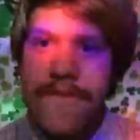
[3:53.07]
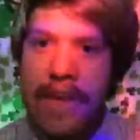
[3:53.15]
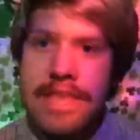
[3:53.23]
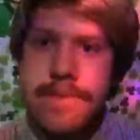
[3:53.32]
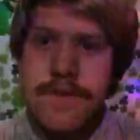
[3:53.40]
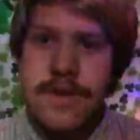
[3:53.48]

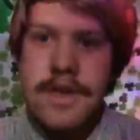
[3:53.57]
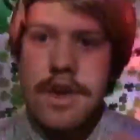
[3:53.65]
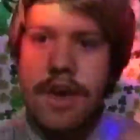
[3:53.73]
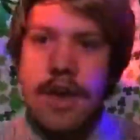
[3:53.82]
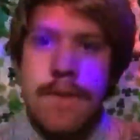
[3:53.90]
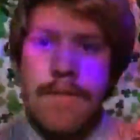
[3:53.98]
Facebook.
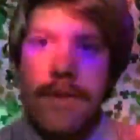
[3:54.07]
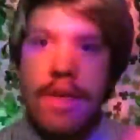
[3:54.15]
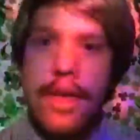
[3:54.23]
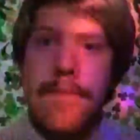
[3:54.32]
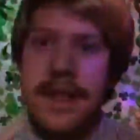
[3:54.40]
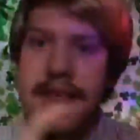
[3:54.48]

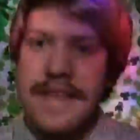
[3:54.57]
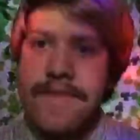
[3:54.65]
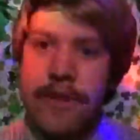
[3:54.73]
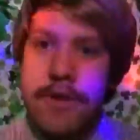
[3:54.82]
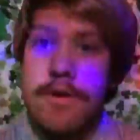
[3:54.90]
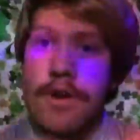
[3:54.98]
In my last
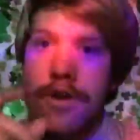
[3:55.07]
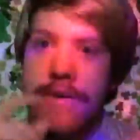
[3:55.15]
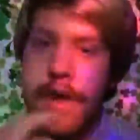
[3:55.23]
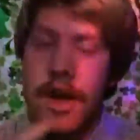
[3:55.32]
video,